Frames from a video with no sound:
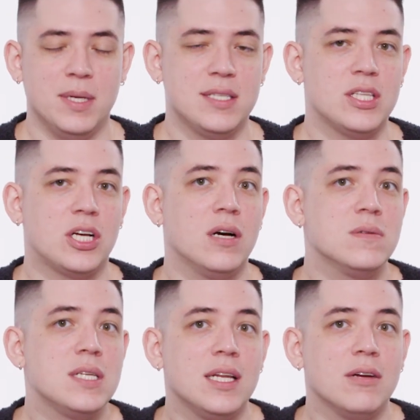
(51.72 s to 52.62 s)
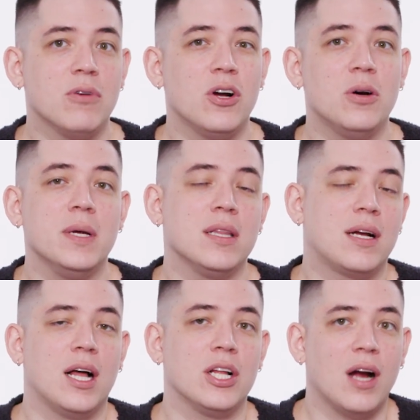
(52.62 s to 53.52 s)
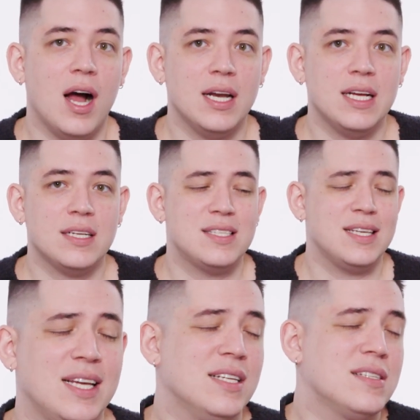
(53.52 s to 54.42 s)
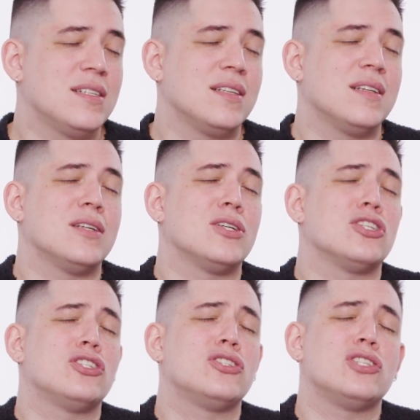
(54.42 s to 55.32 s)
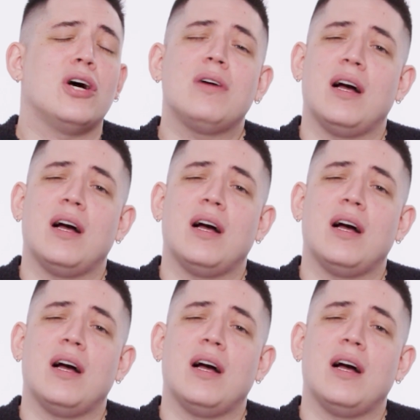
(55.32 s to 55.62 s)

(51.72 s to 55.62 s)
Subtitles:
It's the cozy knit robe in the color Onyx. It is so